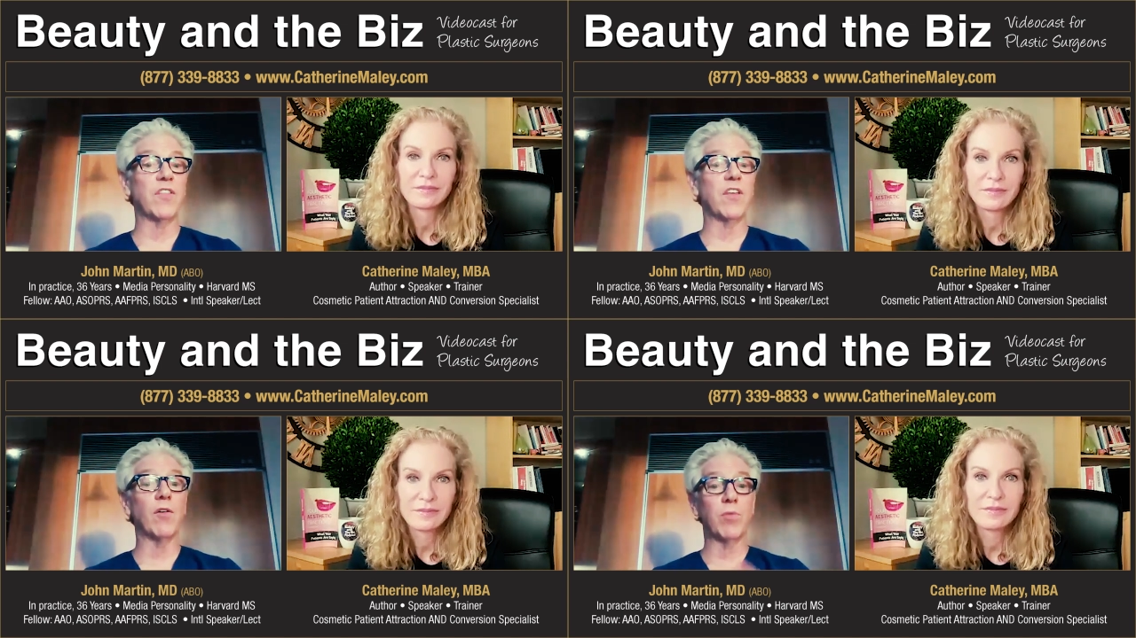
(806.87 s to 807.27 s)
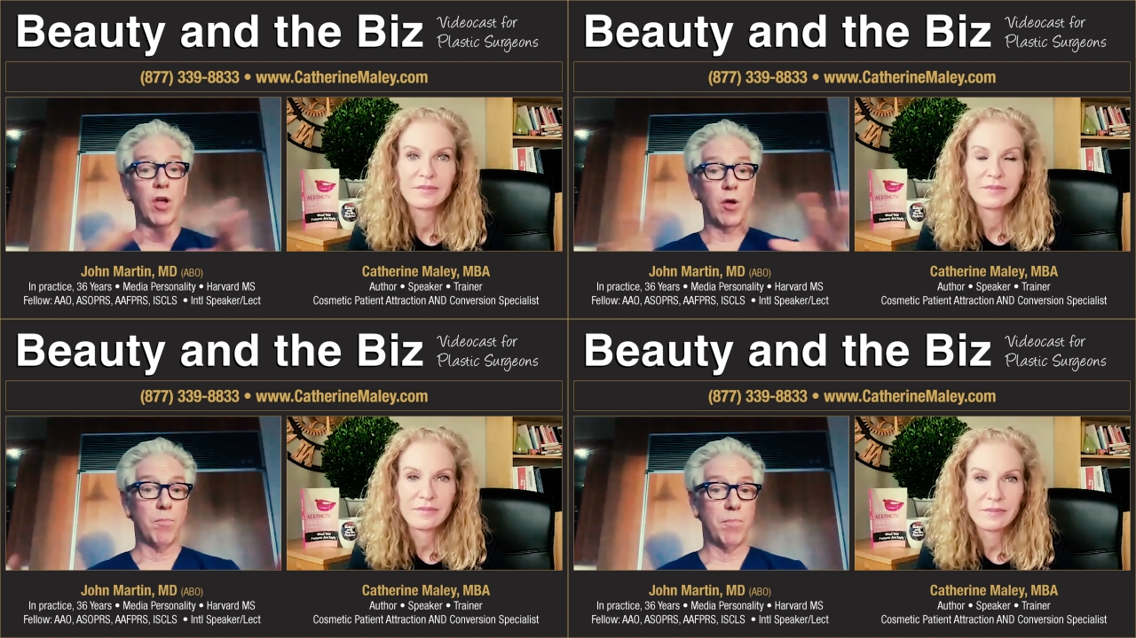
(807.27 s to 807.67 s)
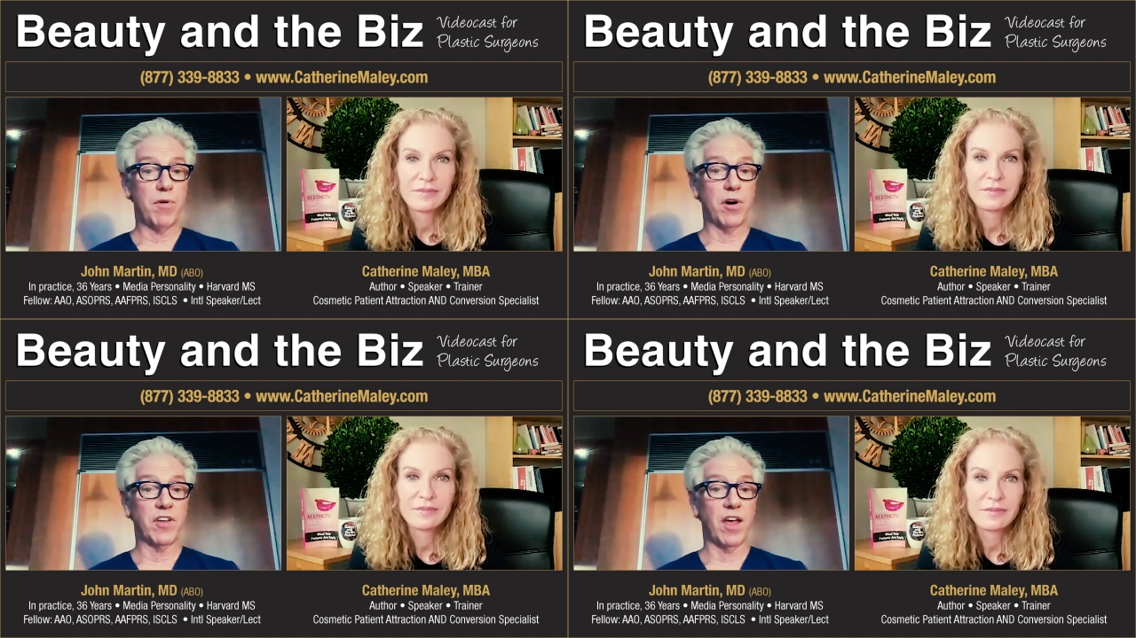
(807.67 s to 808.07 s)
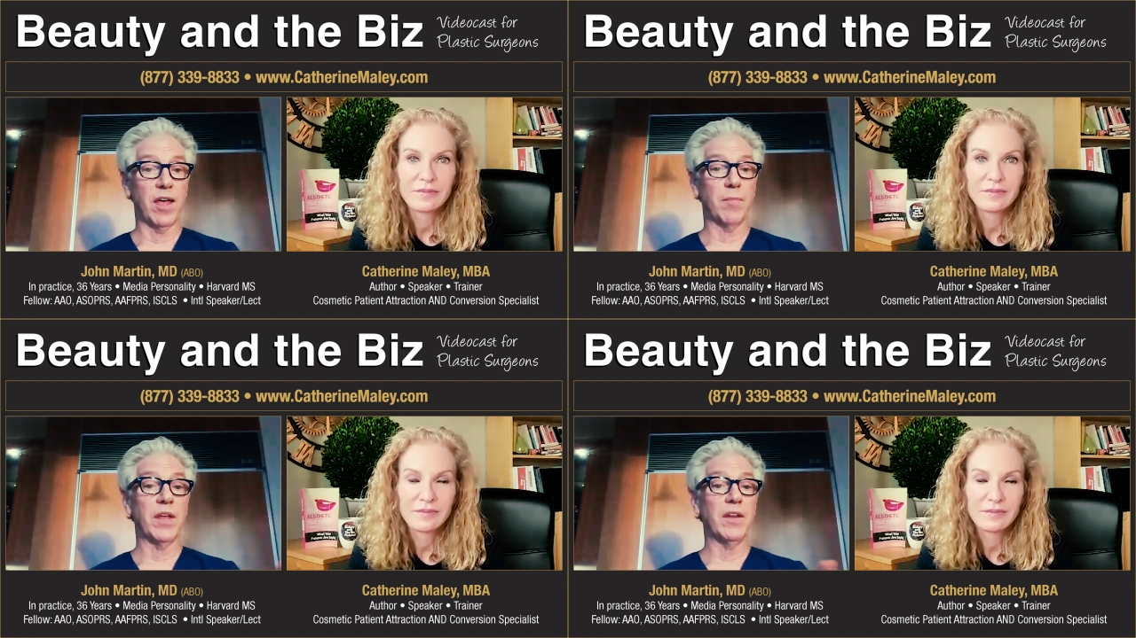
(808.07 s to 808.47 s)
Speaker 1: So they're
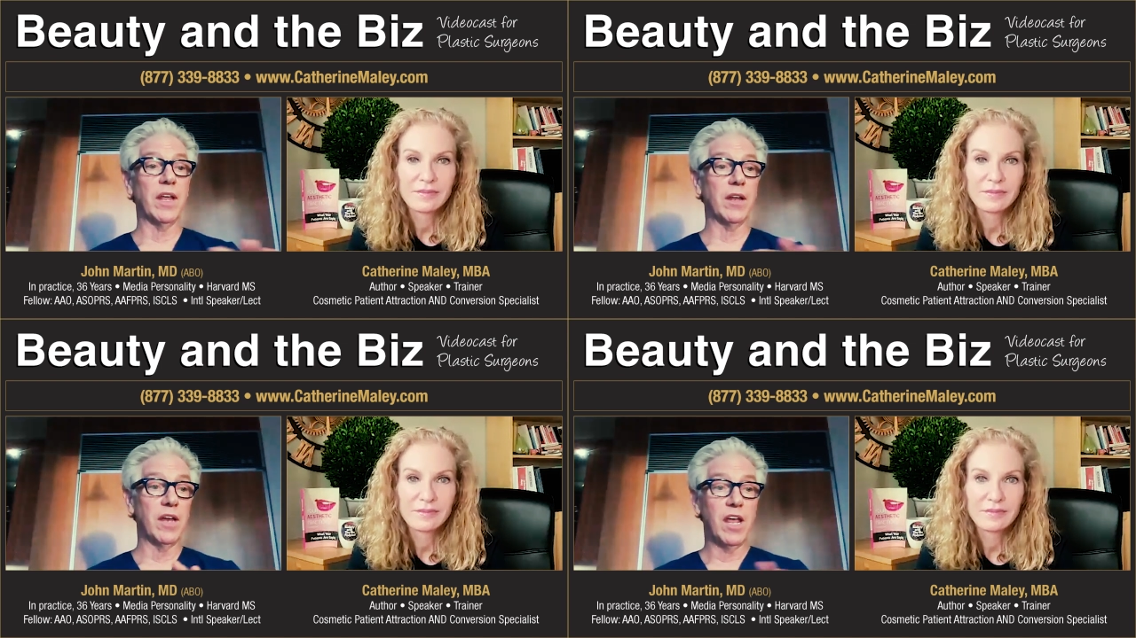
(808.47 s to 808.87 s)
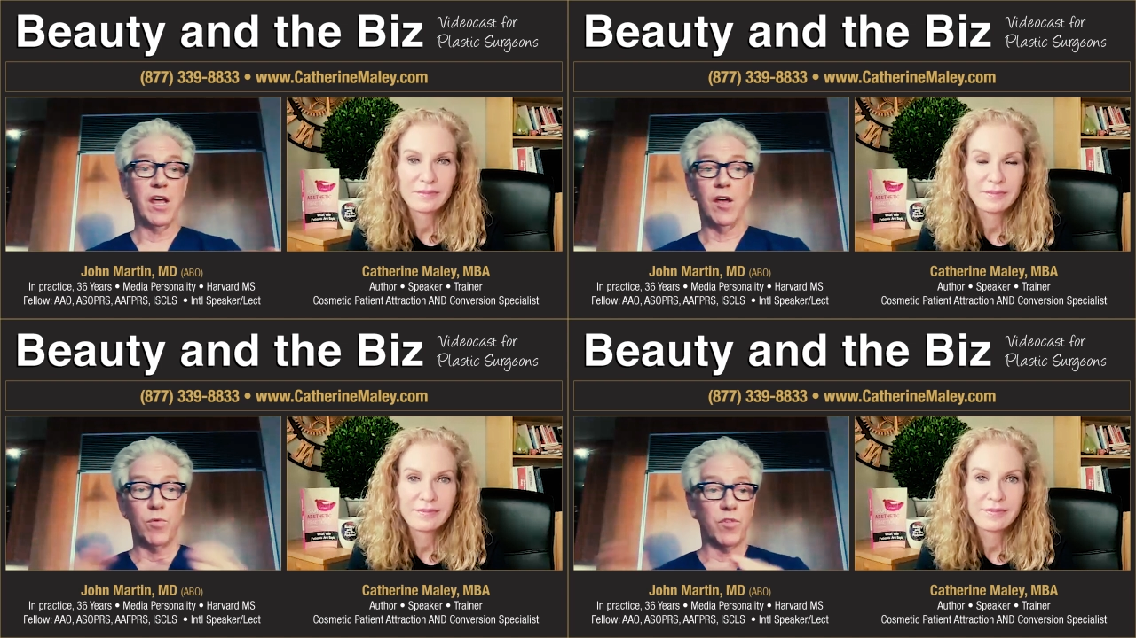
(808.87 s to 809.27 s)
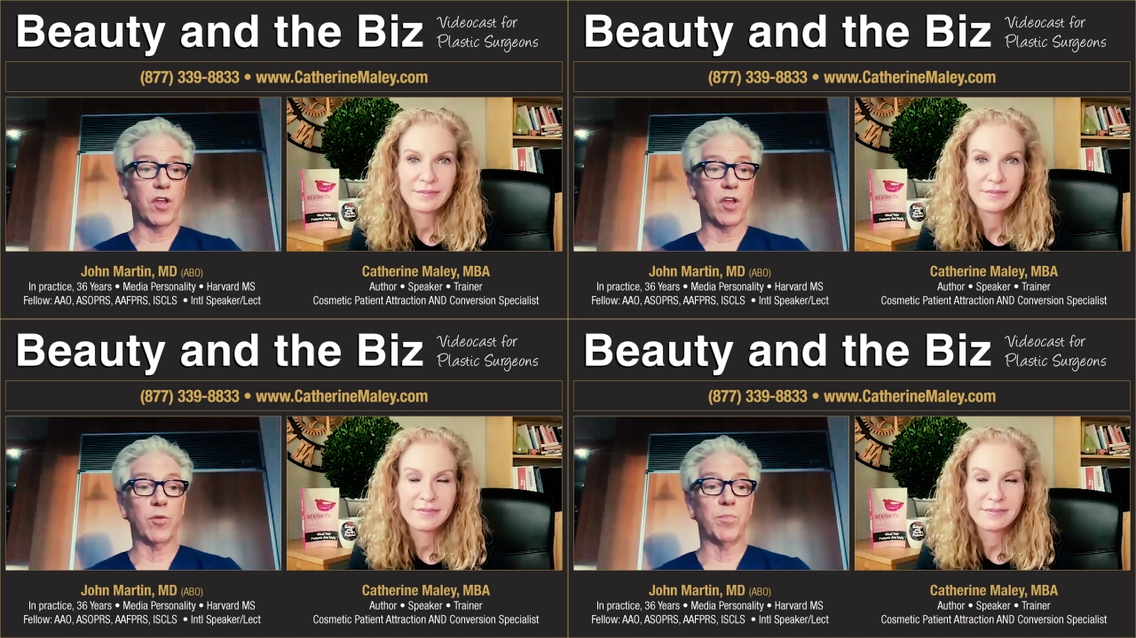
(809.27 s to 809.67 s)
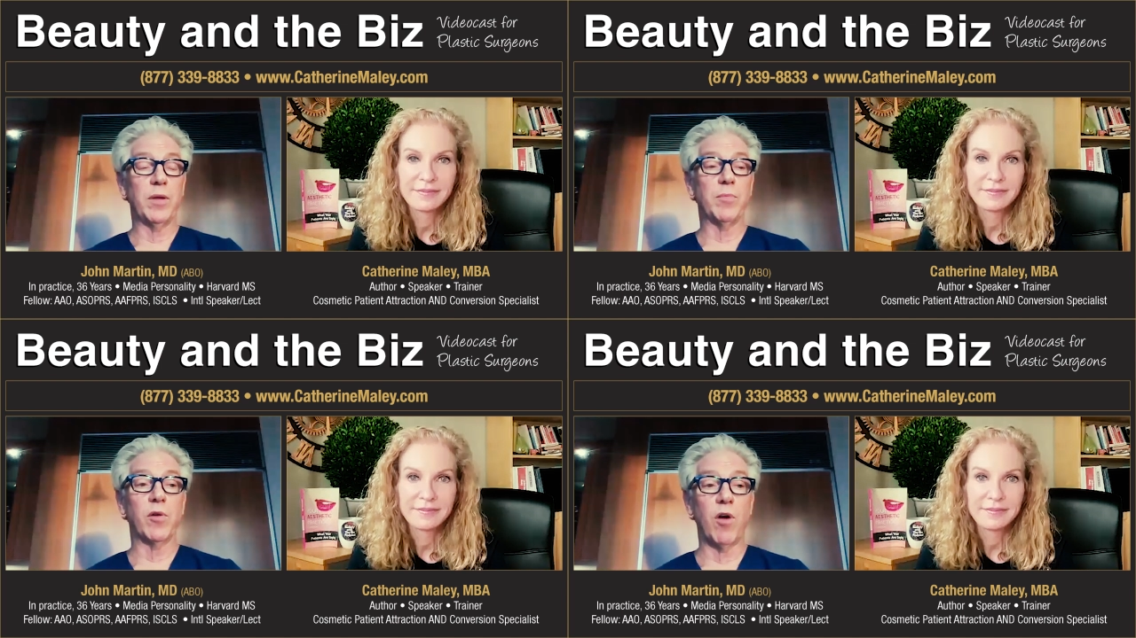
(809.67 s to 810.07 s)
part-time, and then the other
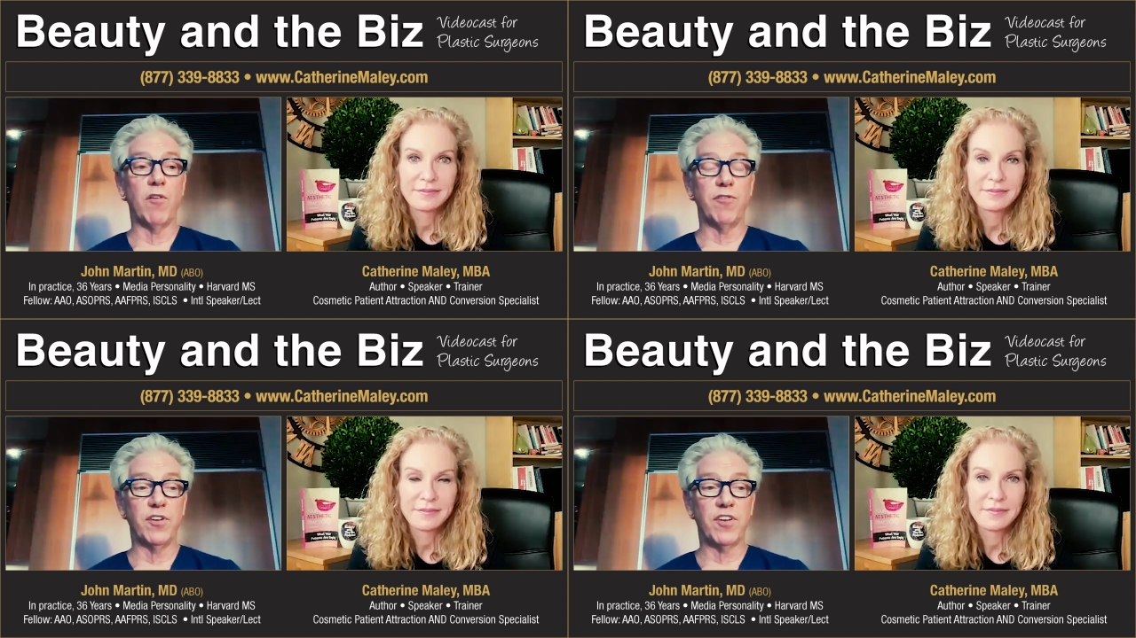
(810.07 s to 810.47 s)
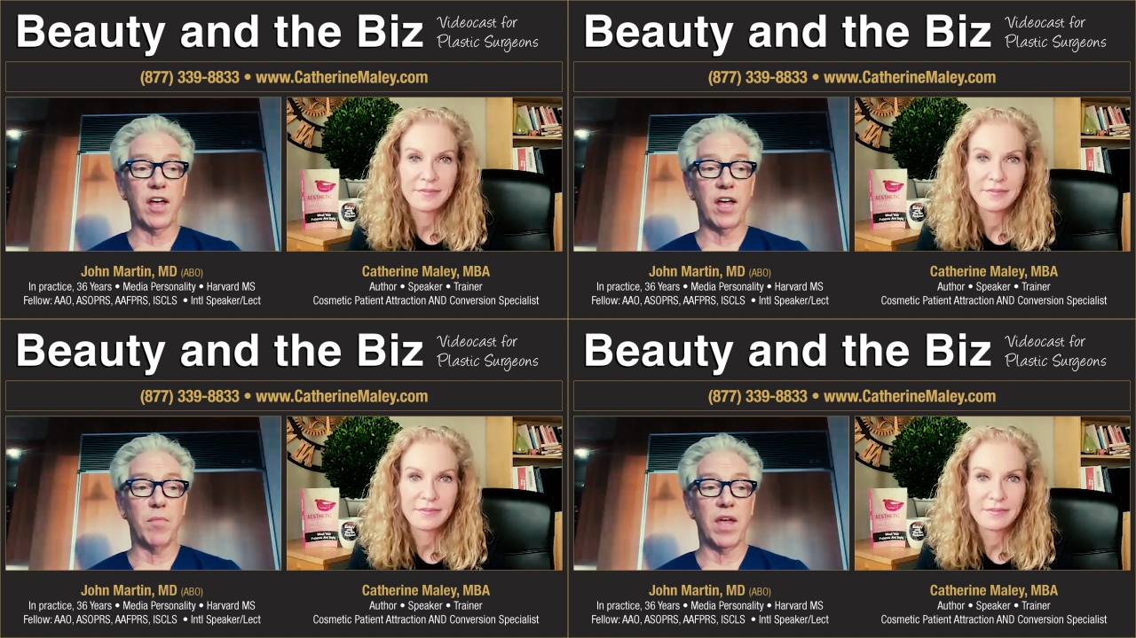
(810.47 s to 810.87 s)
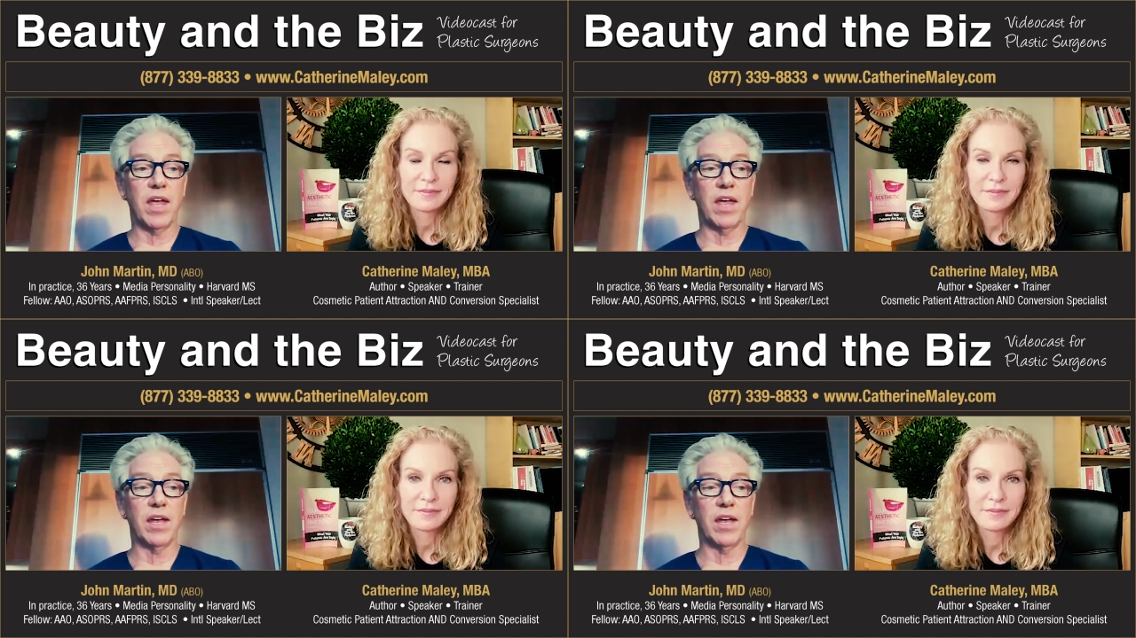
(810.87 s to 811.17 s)
people are all full-time.